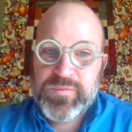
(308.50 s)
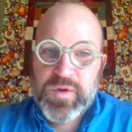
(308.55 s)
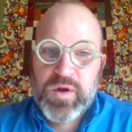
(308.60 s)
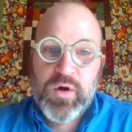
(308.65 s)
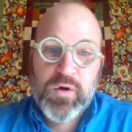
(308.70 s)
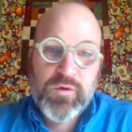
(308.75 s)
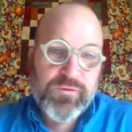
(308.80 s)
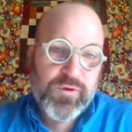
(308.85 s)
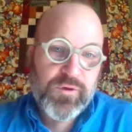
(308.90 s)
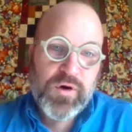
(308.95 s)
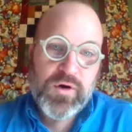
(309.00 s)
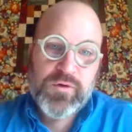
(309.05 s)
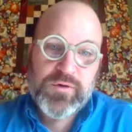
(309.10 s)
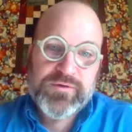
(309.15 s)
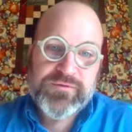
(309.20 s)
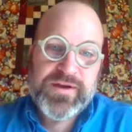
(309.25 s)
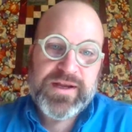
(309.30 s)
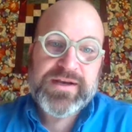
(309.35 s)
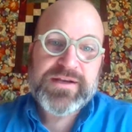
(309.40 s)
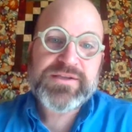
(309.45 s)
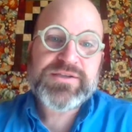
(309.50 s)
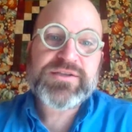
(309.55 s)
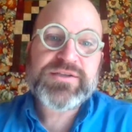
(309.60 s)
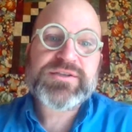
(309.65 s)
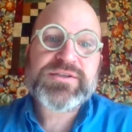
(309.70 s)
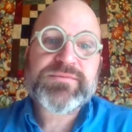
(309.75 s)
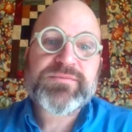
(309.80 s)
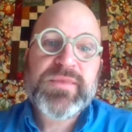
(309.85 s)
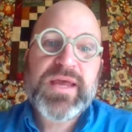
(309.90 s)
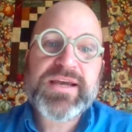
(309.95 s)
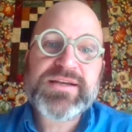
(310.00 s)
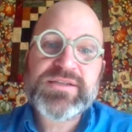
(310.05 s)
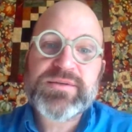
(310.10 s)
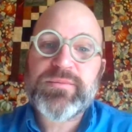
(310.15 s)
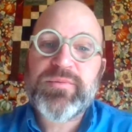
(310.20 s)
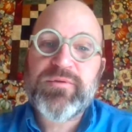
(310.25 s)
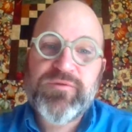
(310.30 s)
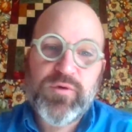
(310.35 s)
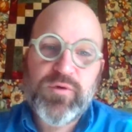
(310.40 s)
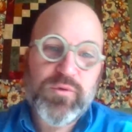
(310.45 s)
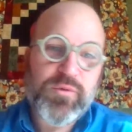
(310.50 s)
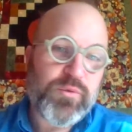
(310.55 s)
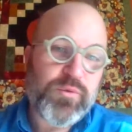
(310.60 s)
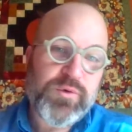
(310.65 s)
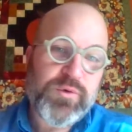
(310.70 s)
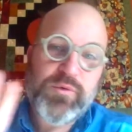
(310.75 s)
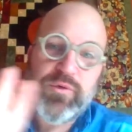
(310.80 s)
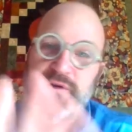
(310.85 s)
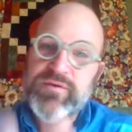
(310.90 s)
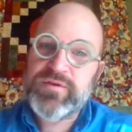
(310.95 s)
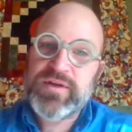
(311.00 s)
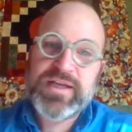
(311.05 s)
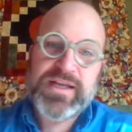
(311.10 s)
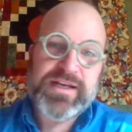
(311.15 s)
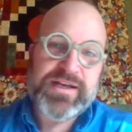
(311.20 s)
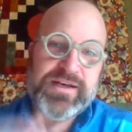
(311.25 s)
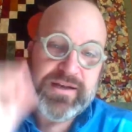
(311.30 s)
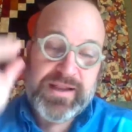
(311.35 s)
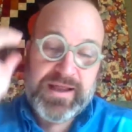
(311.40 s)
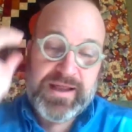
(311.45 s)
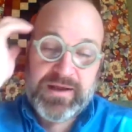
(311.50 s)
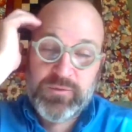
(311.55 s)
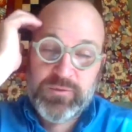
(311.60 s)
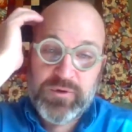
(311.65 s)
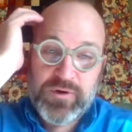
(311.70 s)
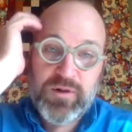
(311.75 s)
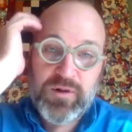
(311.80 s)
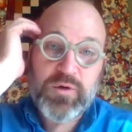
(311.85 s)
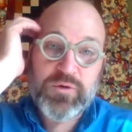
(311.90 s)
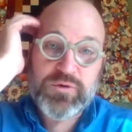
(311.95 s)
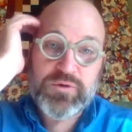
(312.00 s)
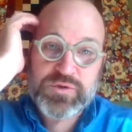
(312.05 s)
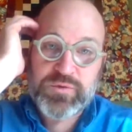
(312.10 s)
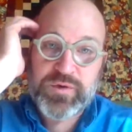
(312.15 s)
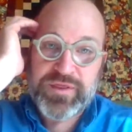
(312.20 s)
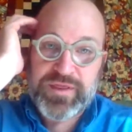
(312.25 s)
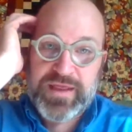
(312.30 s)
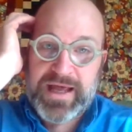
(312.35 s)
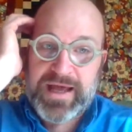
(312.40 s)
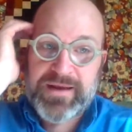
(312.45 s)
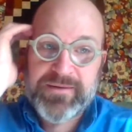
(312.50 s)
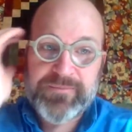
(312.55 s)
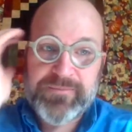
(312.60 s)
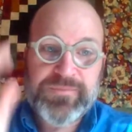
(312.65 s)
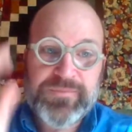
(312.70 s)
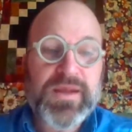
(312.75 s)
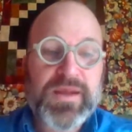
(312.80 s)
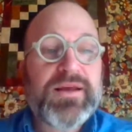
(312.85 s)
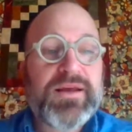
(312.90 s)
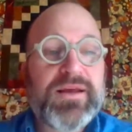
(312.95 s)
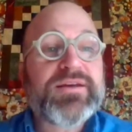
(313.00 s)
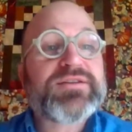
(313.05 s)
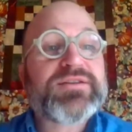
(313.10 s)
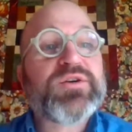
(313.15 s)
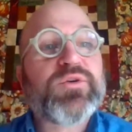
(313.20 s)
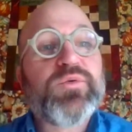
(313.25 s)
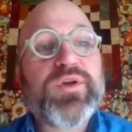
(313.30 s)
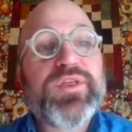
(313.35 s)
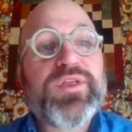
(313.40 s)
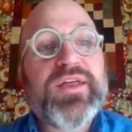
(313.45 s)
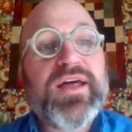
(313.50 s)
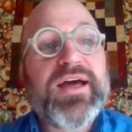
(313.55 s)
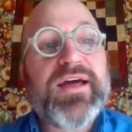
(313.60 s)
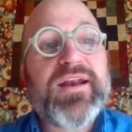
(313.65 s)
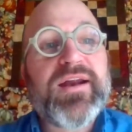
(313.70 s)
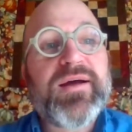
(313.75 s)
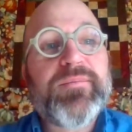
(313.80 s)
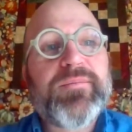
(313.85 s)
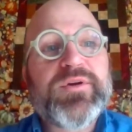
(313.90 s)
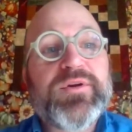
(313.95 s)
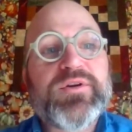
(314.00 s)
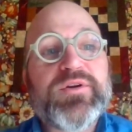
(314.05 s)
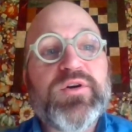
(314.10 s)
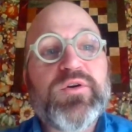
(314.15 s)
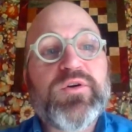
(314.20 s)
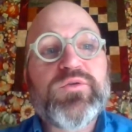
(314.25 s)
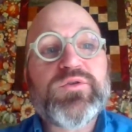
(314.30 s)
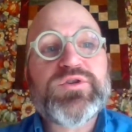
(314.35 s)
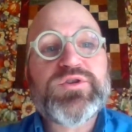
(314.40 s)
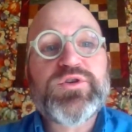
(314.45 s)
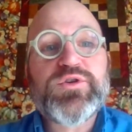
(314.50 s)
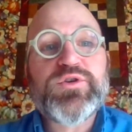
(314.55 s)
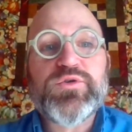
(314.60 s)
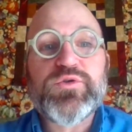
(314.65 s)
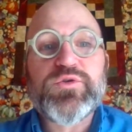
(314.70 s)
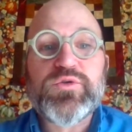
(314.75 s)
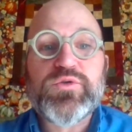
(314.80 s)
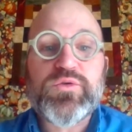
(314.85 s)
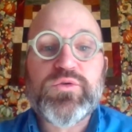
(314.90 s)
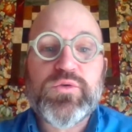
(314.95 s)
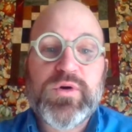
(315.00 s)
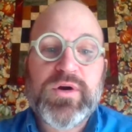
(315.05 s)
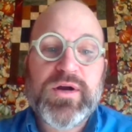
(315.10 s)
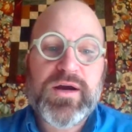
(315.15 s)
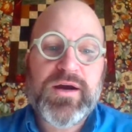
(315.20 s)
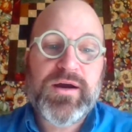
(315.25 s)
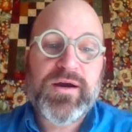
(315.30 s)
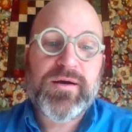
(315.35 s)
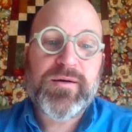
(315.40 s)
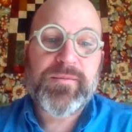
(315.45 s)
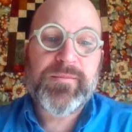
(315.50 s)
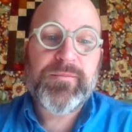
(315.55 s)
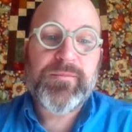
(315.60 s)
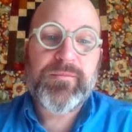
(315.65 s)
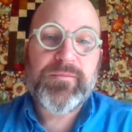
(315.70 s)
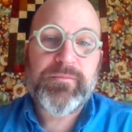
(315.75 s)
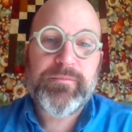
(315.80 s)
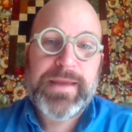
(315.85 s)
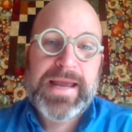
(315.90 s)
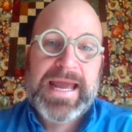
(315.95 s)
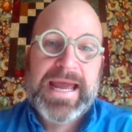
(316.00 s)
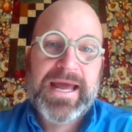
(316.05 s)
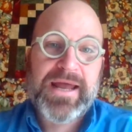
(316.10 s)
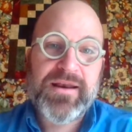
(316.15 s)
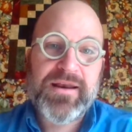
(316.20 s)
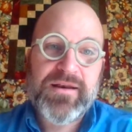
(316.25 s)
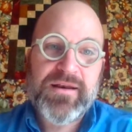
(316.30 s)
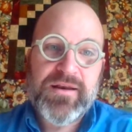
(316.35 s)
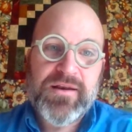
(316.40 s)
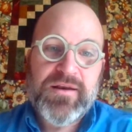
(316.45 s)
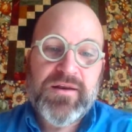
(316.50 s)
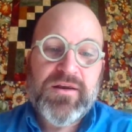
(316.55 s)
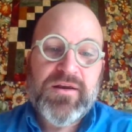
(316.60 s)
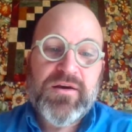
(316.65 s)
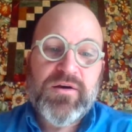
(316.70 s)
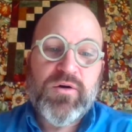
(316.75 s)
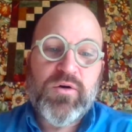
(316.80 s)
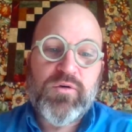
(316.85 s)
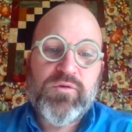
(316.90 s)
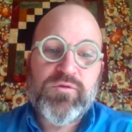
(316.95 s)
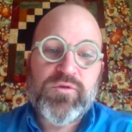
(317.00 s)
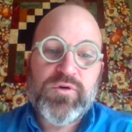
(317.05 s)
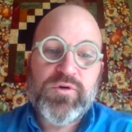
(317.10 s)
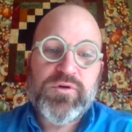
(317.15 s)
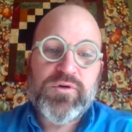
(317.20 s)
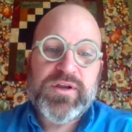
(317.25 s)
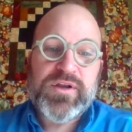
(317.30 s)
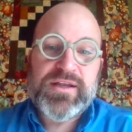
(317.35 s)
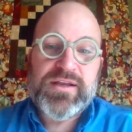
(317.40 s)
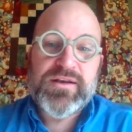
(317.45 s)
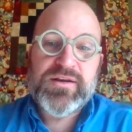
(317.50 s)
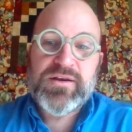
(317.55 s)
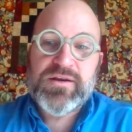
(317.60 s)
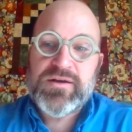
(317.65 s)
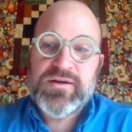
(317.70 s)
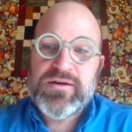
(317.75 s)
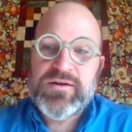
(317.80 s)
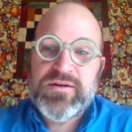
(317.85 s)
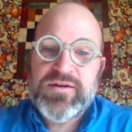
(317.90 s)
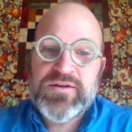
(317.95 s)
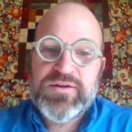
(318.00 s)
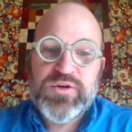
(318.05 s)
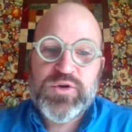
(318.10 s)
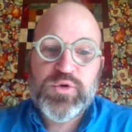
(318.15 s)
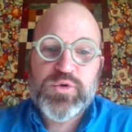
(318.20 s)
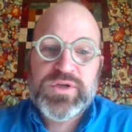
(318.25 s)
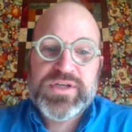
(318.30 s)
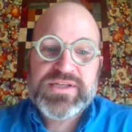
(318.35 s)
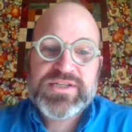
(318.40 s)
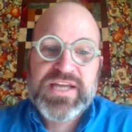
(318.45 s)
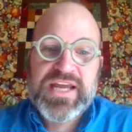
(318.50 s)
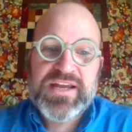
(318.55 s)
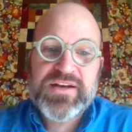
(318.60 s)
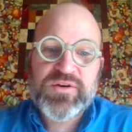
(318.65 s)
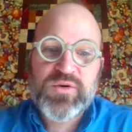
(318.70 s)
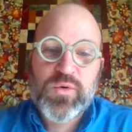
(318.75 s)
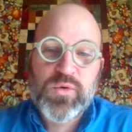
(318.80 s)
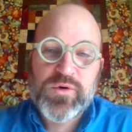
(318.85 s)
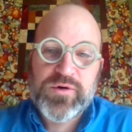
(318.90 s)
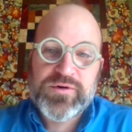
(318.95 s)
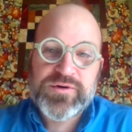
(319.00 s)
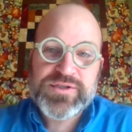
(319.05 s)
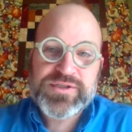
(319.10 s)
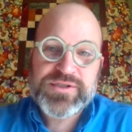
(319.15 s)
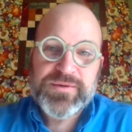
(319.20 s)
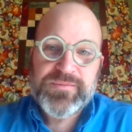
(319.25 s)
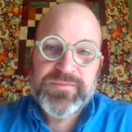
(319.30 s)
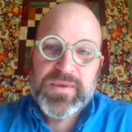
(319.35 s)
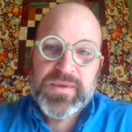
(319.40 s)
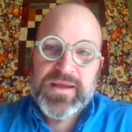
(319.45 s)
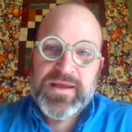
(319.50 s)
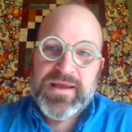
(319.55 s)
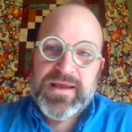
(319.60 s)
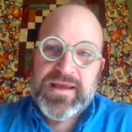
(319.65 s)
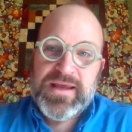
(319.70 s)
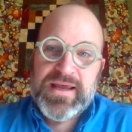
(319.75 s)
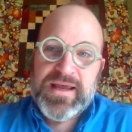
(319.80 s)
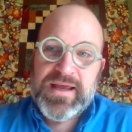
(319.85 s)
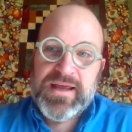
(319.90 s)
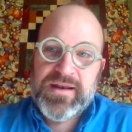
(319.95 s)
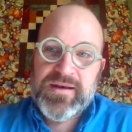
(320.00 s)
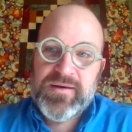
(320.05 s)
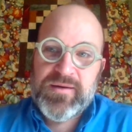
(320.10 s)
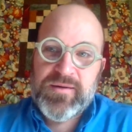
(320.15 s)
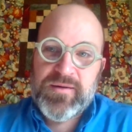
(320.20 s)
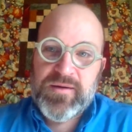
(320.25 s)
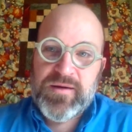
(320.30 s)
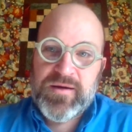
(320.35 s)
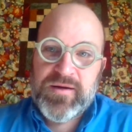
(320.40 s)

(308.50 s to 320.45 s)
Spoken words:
Overall advantages, actually, before we won't even get into that, we'll close with that. So with that, I'm going to go to Matt over in UDisc headquarters, and